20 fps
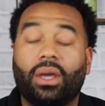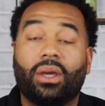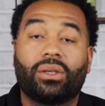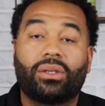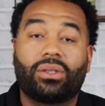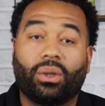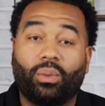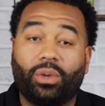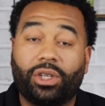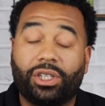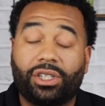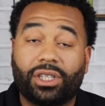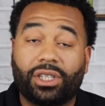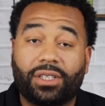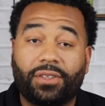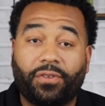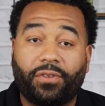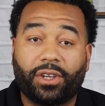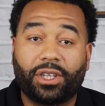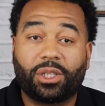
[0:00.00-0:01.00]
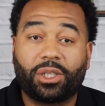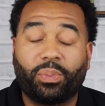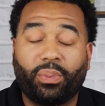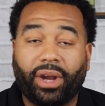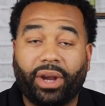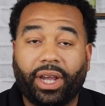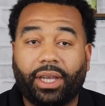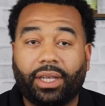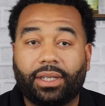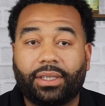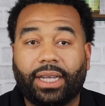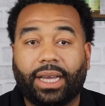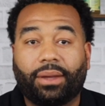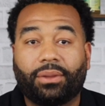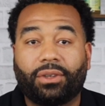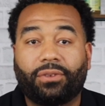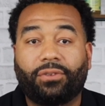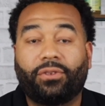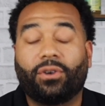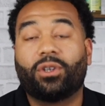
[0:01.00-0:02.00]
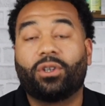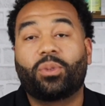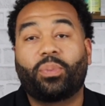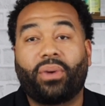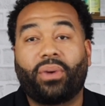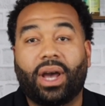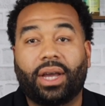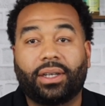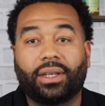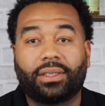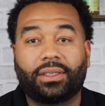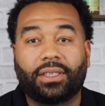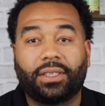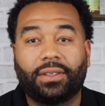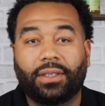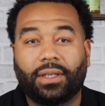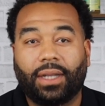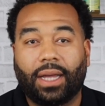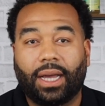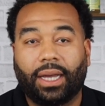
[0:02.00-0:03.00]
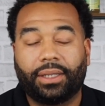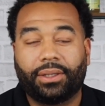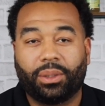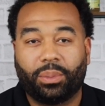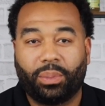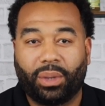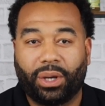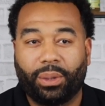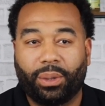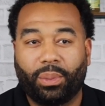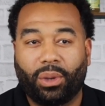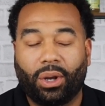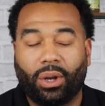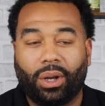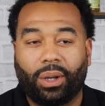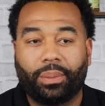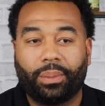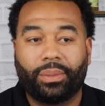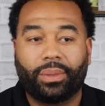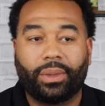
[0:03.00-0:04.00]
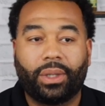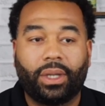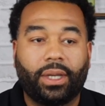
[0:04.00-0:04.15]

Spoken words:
So we just finished breaking down the first product in the line, the Butter Balm.